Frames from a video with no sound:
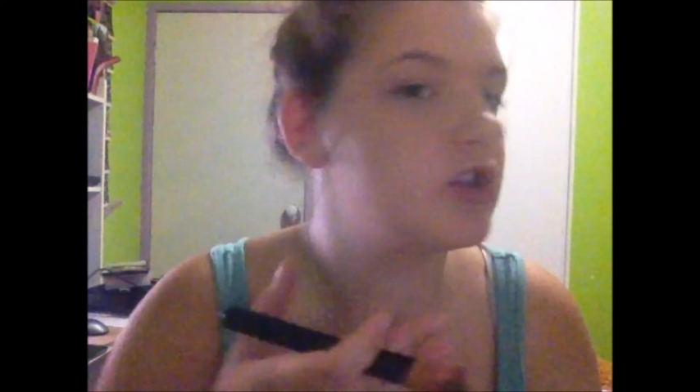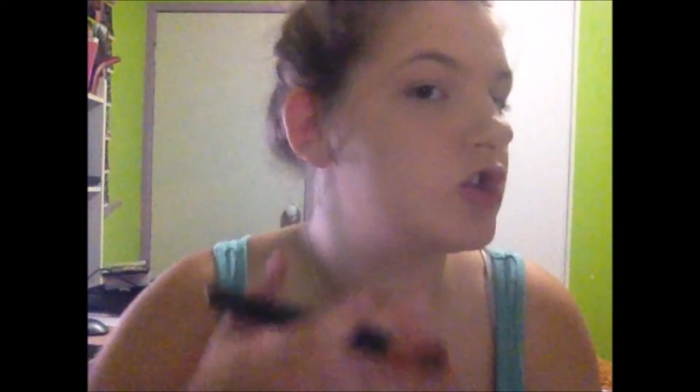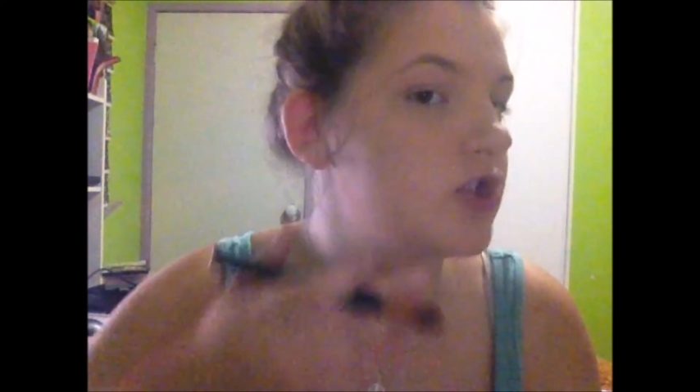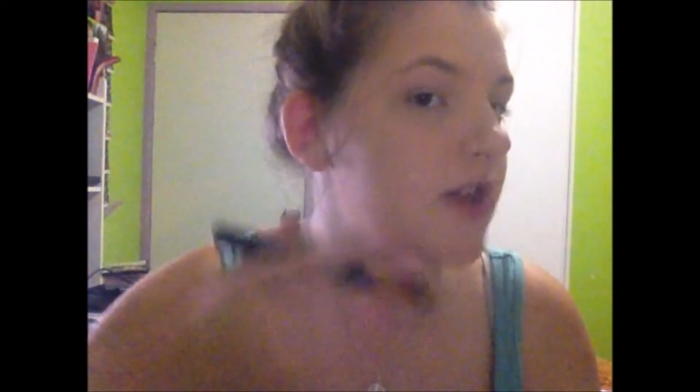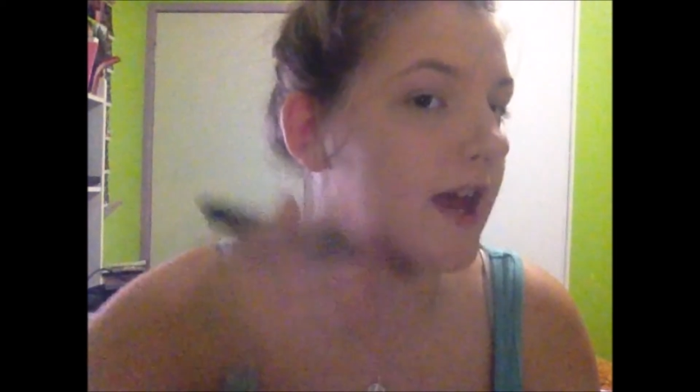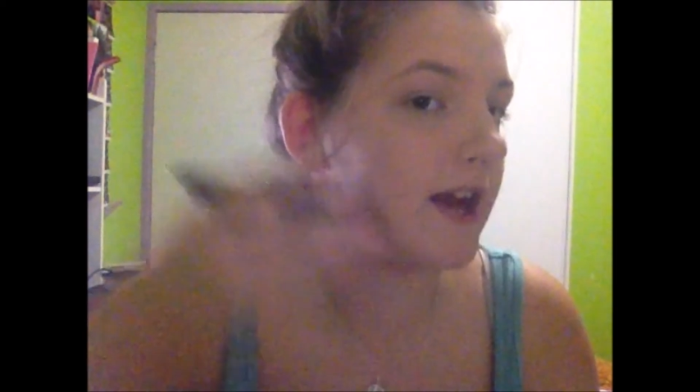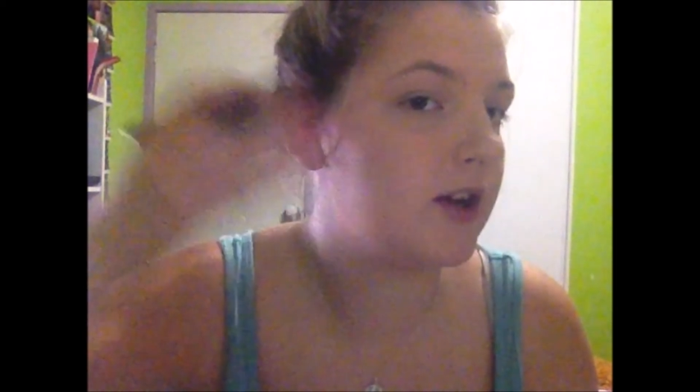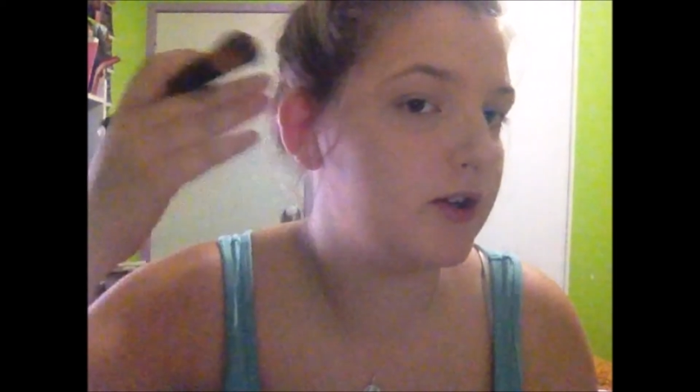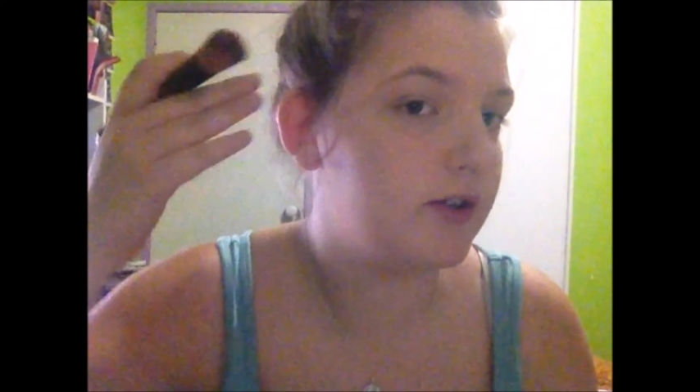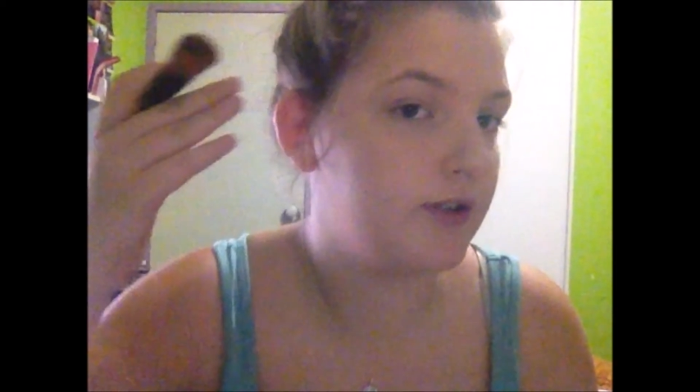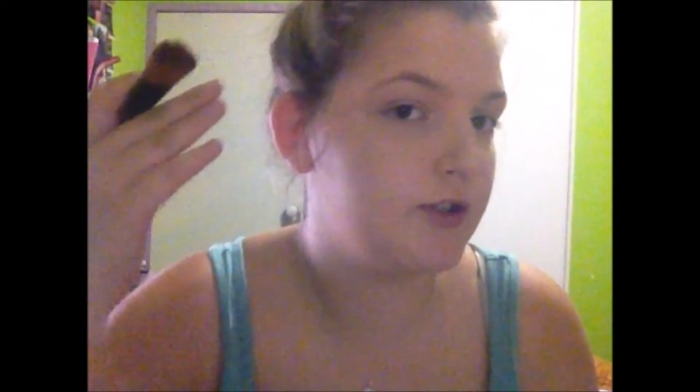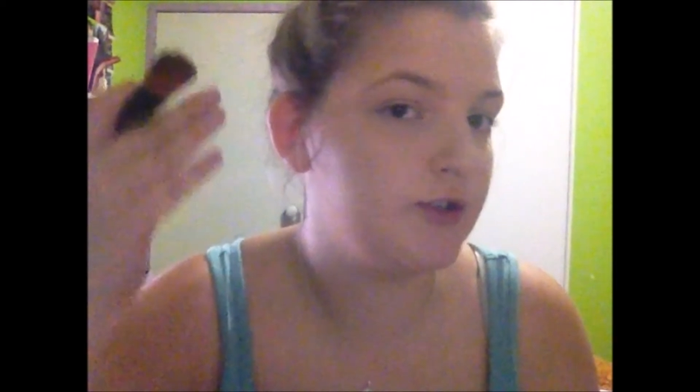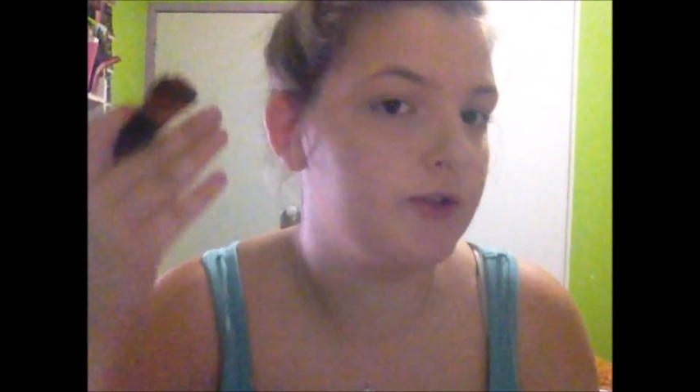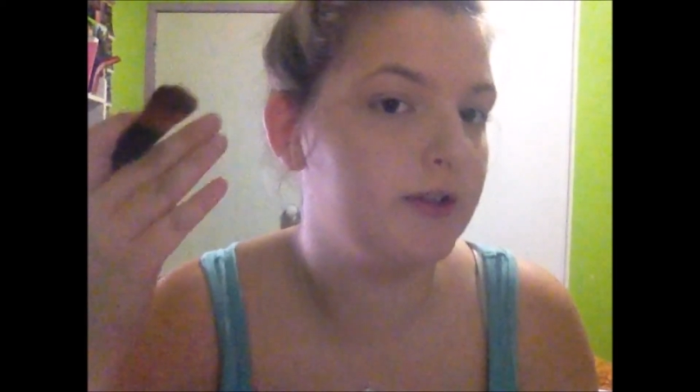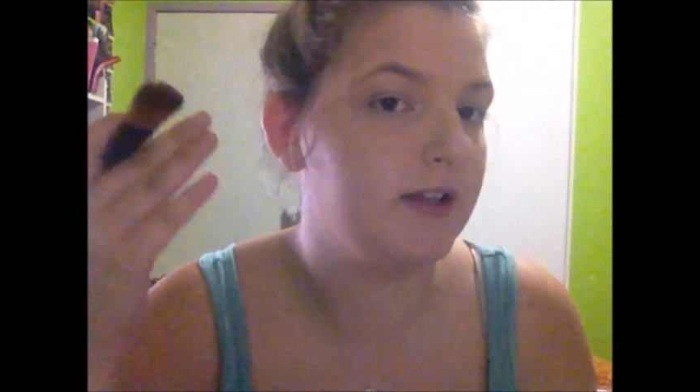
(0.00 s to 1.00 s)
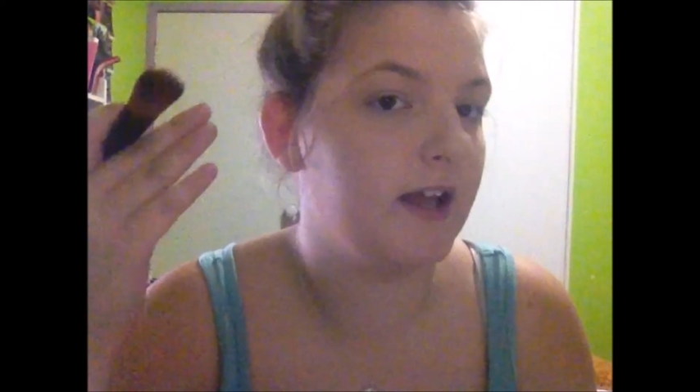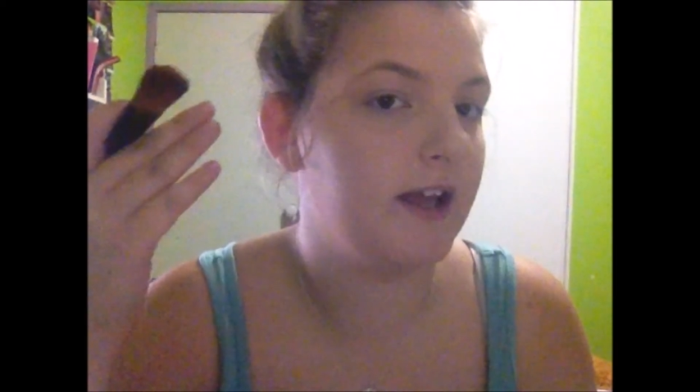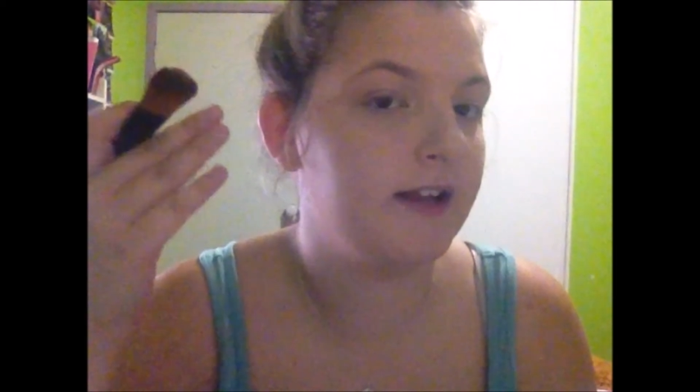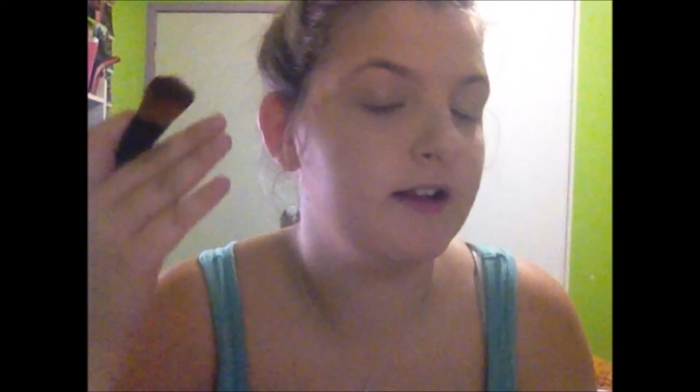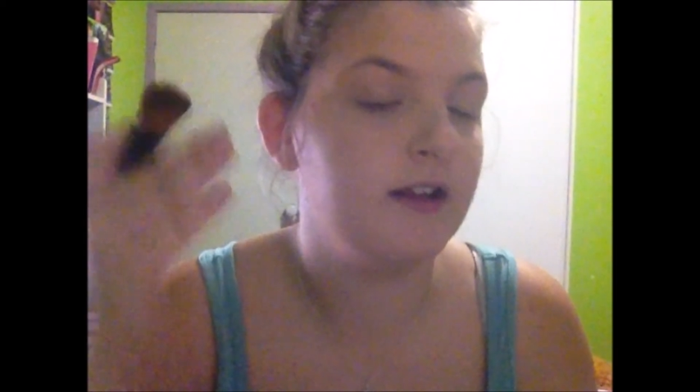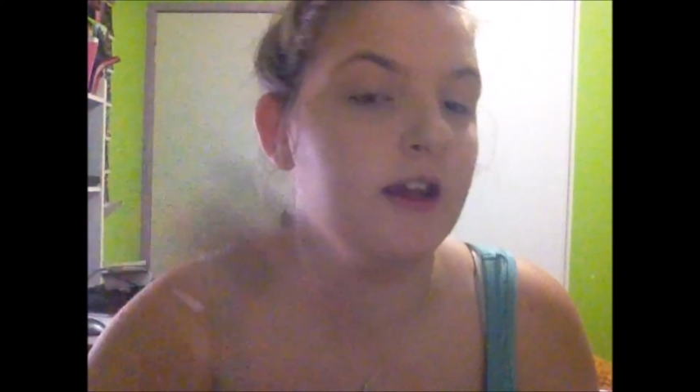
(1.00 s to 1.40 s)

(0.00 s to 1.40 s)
shadow the jawline.